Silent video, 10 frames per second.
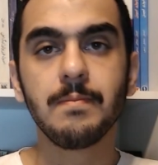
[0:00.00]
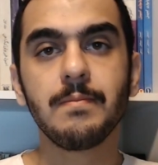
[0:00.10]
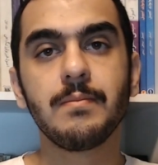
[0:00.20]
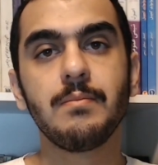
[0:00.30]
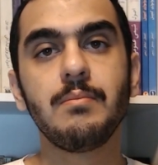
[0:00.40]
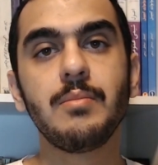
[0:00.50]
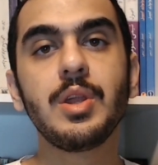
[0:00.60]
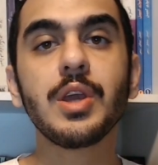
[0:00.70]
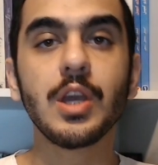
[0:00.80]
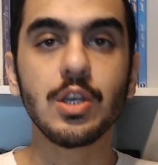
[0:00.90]

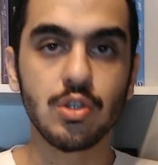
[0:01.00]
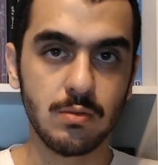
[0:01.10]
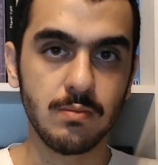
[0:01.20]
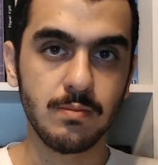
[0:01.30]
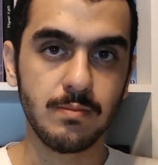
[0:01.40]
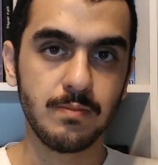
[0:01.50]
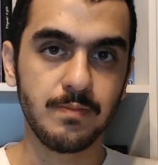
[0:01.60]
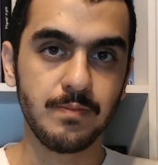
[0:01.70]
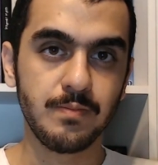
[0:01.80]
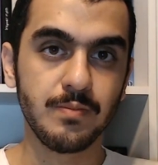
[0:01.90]
Mitigation.
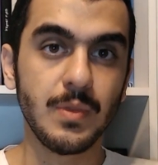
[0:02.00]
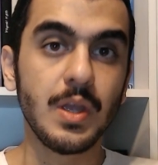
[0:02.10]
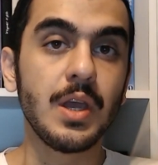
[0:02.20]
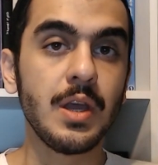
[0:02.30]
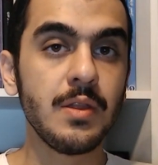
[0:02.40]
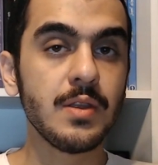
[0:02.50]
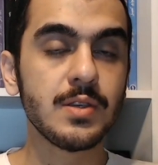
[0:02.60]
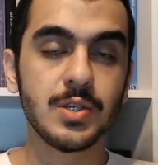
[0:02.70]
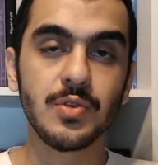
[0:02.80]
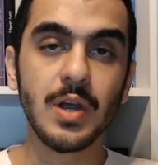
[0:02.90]
In this
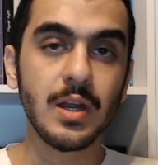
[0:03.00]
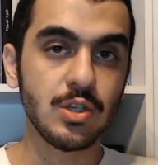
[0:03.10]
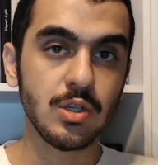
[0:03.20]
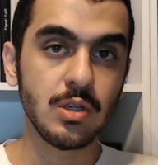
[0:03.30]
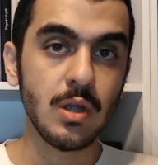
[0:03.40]
strategy,